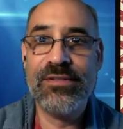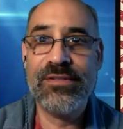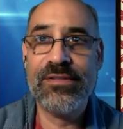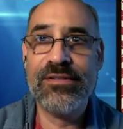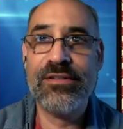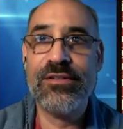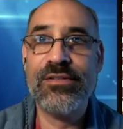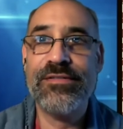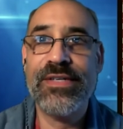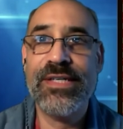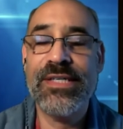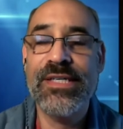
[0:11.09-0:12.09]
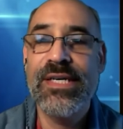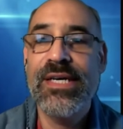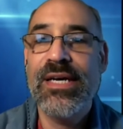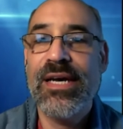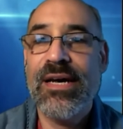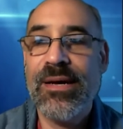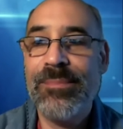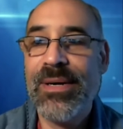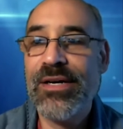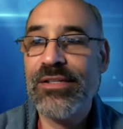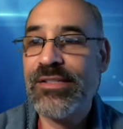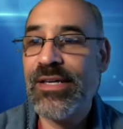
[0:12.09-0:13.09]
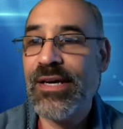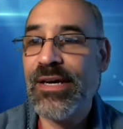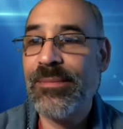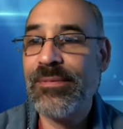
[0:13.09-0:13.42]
recent survey about